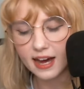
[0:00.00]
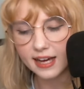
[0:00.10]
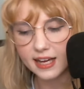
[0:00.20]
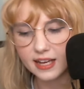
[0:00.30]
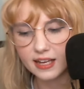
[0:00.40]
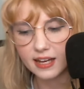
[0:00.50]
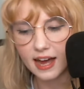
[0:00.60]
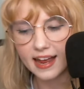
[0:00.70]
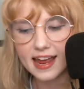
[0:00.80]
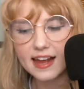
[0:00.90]
I
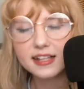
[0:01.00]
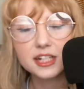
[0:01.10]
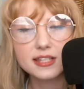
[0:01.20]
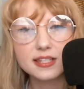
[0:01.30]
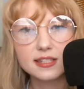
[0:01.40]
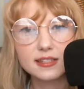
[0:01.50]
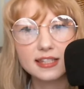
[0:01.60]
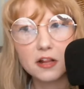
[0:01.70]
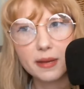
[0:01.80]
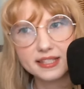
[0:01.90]
can't just
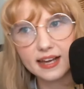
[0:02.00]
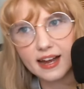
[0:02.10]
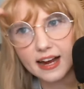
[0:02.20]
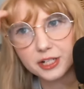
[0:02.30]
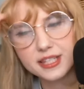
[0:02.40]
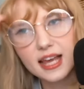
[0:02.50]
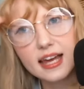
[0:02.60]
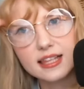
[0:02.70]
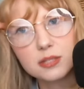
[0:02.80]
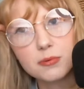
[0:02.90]
tell my psychiatrist,
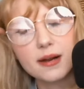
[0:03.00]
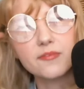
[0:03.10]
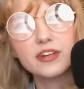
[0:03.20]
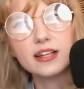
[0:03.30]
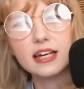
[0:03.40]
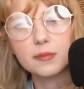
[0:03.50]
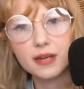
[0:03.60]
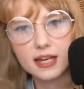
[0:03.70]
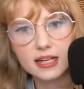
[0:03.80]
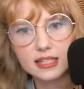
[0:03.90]
hey, this is what I'm feeling,
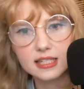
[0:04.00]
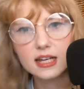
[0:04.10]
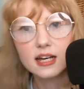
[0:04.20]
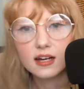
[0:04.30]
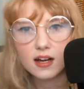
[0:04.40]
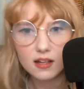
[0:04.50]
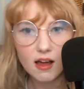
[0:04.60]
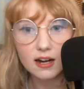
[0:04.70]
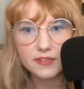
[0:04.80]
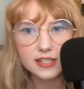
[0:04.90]
because a
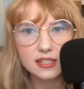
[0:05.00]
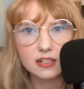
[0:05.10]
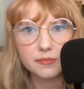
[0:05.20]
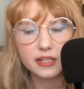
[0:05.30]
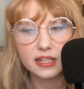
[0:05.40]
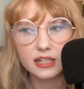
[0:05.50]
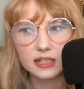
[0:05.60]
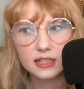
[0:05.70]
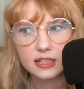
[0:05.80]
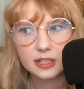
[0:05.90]
lot of it's going to
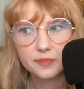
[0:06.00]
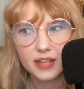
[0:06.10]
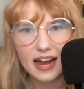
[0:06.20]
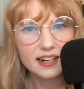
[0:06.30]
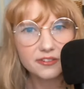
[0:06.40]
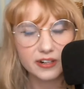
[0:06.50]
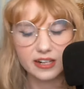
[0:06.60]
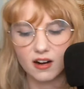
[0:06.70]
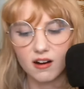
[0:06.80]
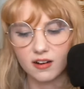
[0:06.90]
be kind of
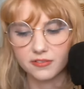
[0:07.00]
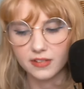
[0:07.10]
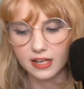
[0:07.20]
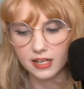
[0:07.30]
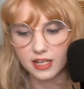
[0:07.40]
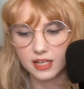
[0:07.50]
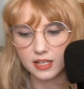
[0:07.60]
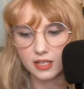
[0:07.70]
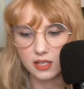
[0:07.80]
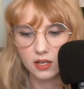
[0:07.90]
written off, and
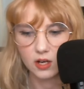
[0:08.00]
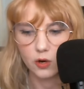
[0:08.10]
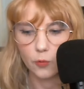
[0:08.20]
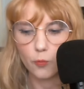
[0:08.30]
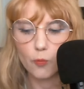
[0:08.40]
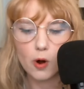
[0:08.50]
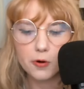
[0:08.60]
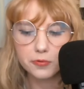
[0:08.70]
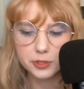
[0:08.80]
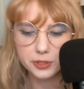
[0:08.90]
he
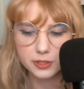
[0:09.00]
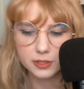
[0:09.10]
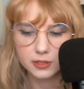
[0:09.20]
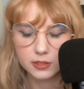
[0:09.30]
won't